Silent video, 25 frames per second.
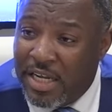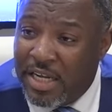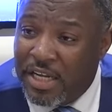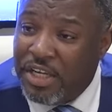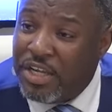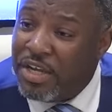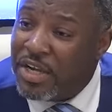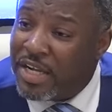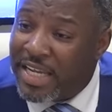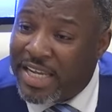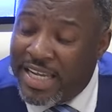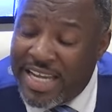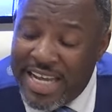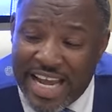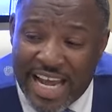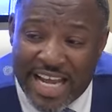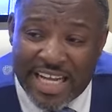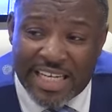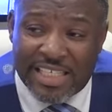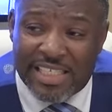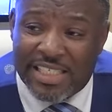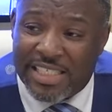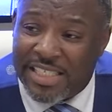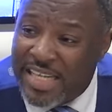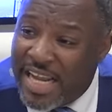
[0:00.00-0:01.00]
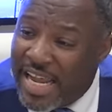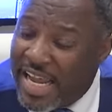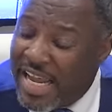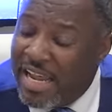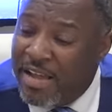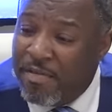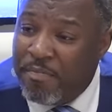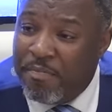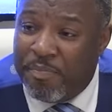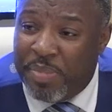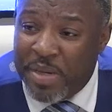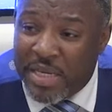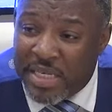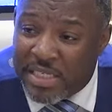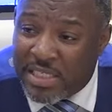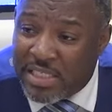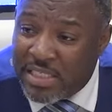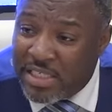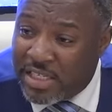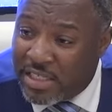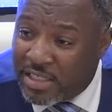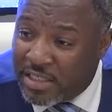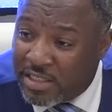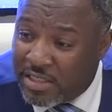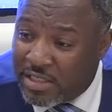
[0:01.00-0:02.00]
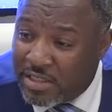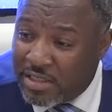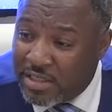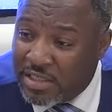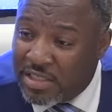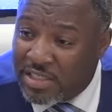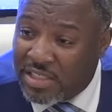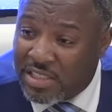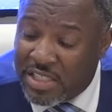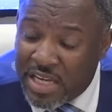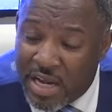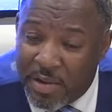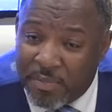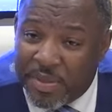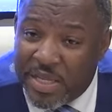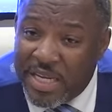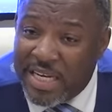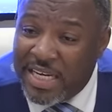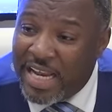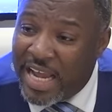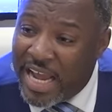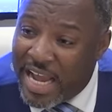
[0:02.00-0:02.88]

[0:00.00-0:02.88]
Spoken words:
you can't stay in business. Something